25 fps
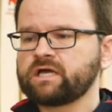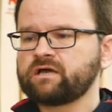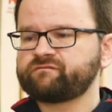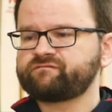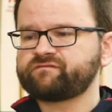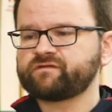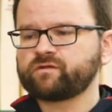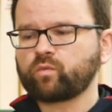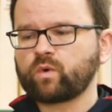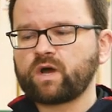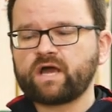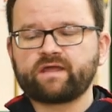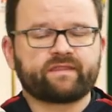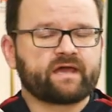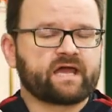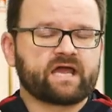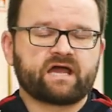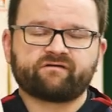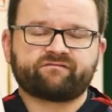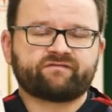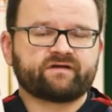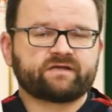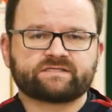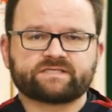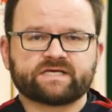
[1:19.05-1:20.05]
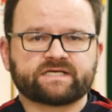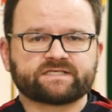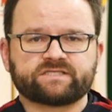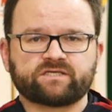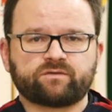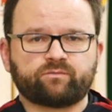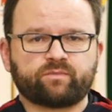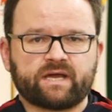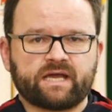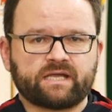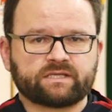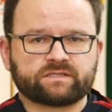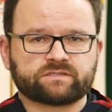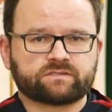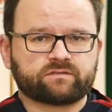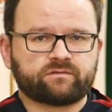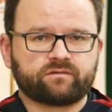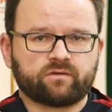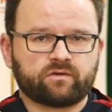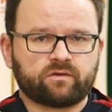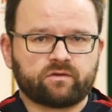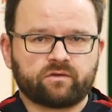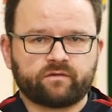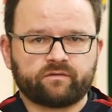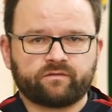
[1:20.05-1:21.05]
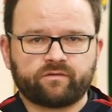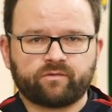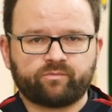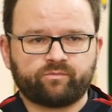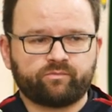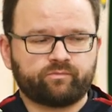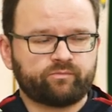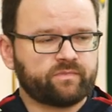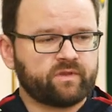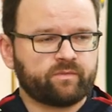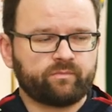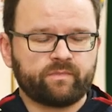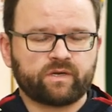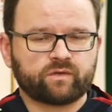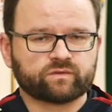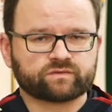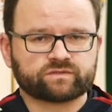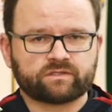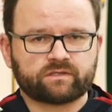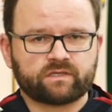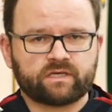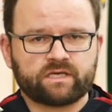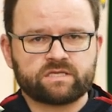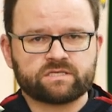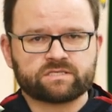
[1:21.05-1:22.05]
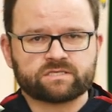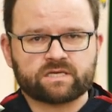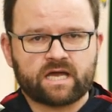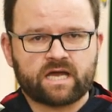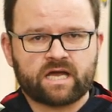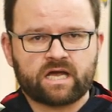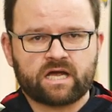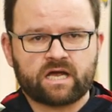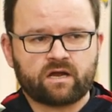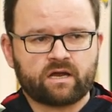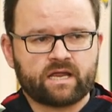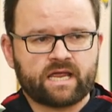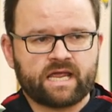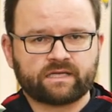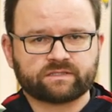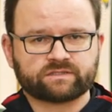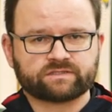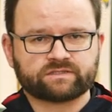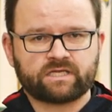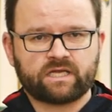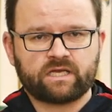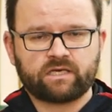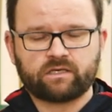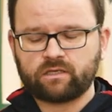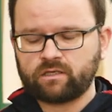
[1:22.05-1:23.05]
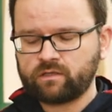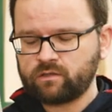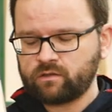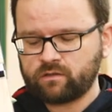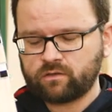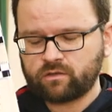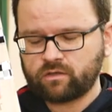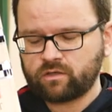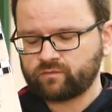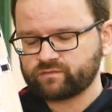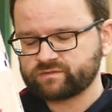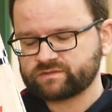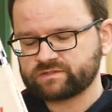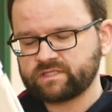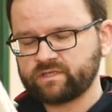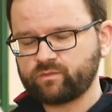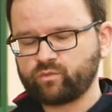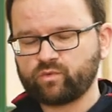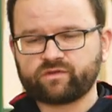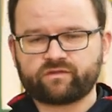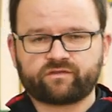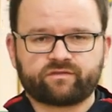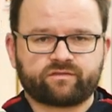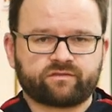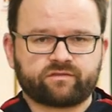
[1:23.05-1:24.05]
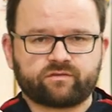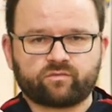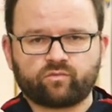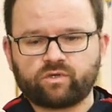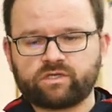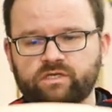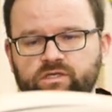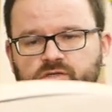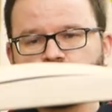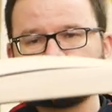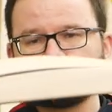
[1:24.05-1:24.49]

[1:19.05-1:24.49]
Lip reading: for the weight. They are fantastic bats. The middles in these are outstanding. Obviously, when you